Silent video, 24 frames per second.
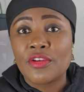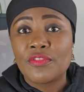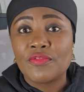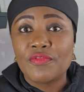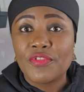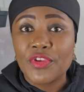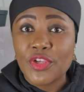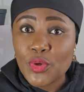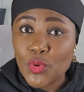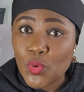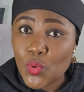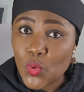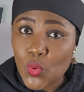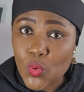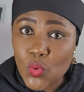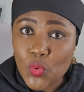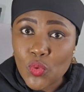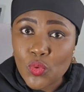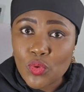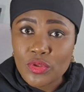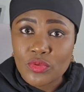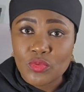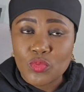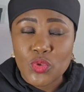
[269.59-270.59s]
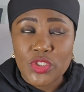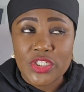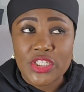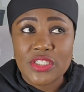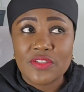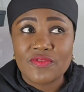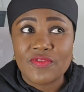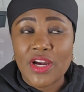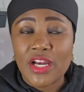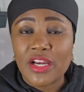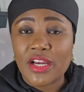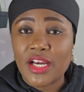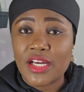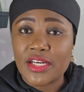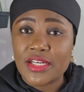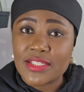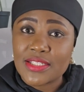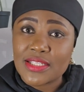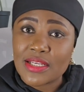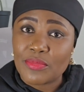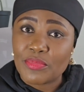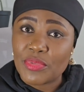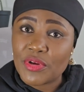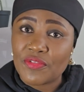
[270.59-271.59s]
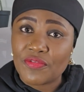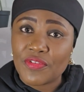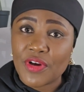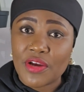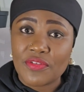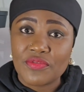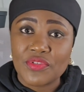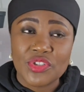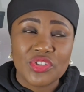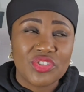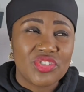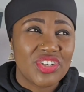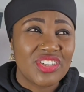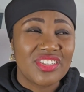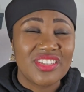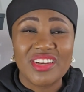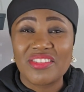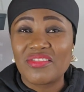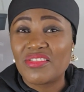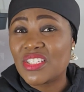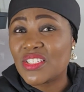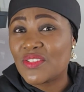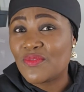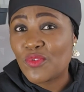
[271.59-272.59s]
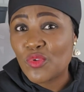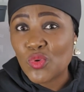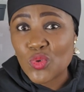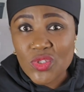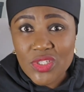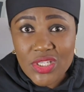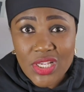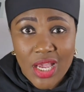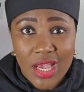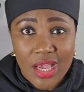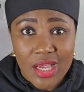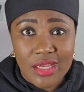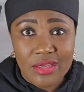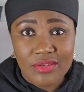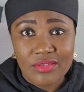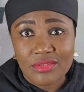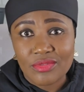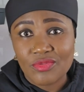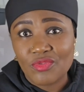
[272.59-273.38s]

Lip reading: VOO, which is Vanguard S&P 500. There is VUSA.